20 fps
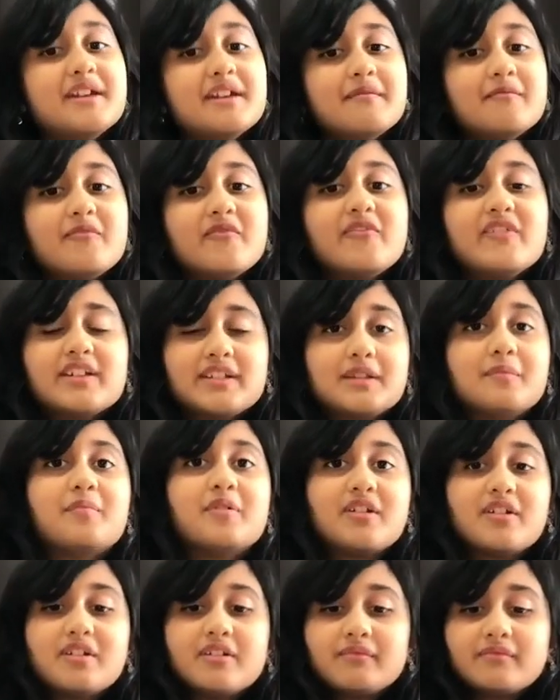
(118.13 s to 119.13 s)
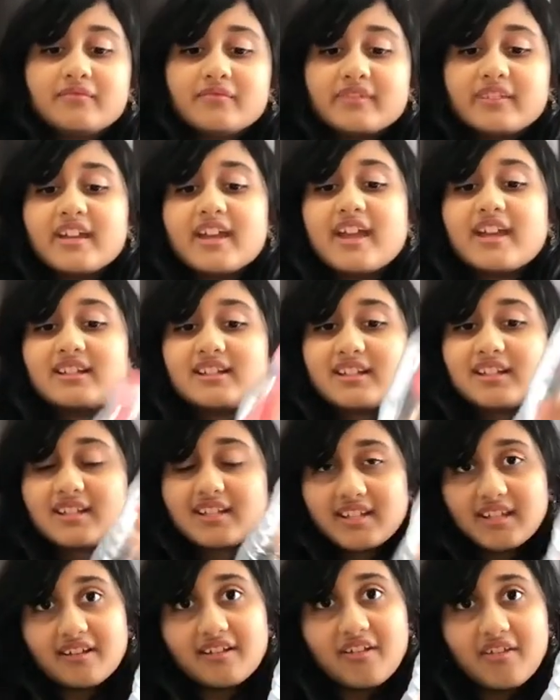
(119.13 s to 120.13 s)
invisible, it's
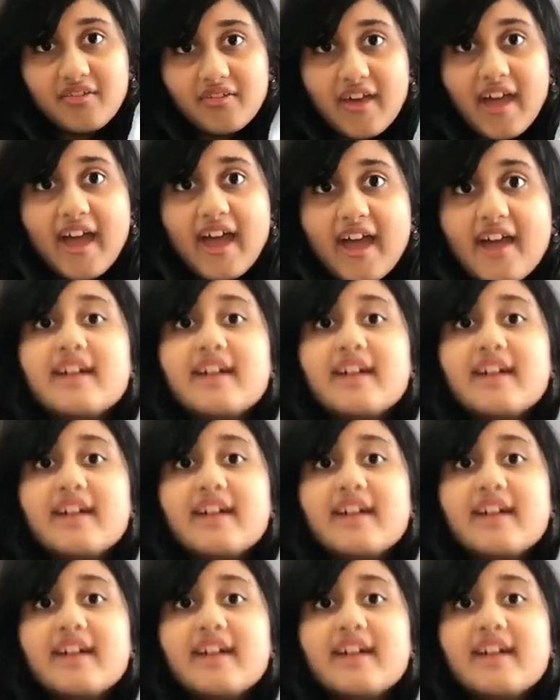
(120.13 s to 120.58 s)
still there.